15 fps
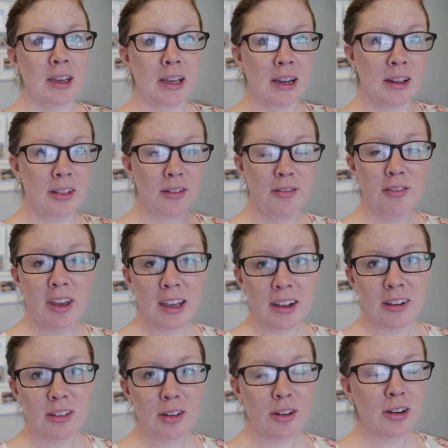getting the
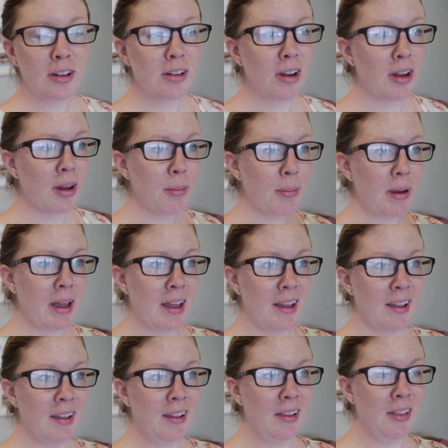fans hooked up
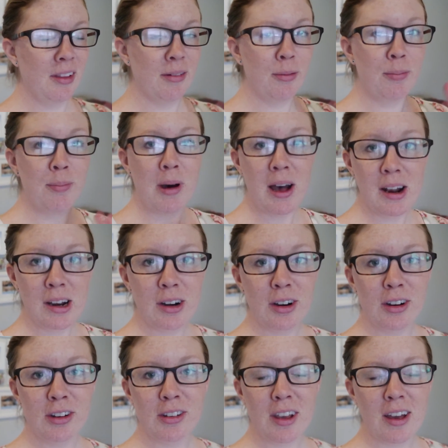and the
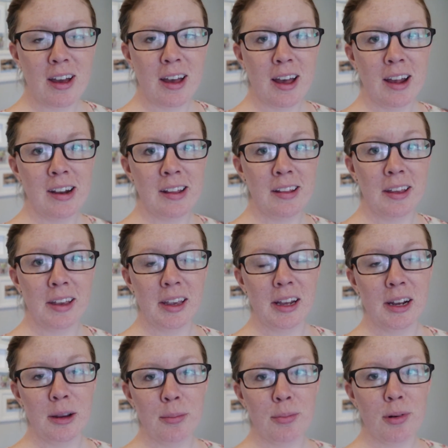monitors on, and then
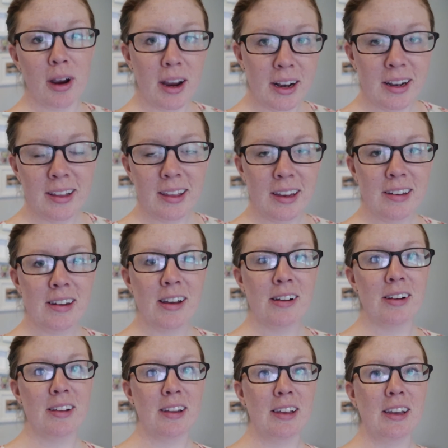getting Bryony laid
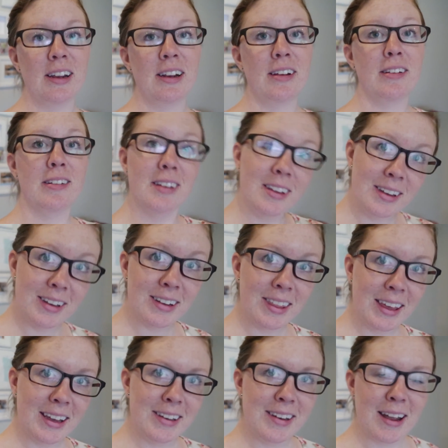down and then getting Celia
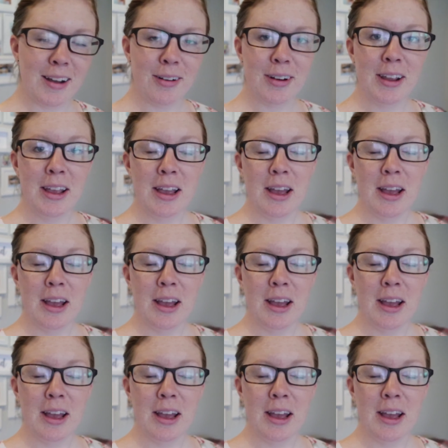laid down.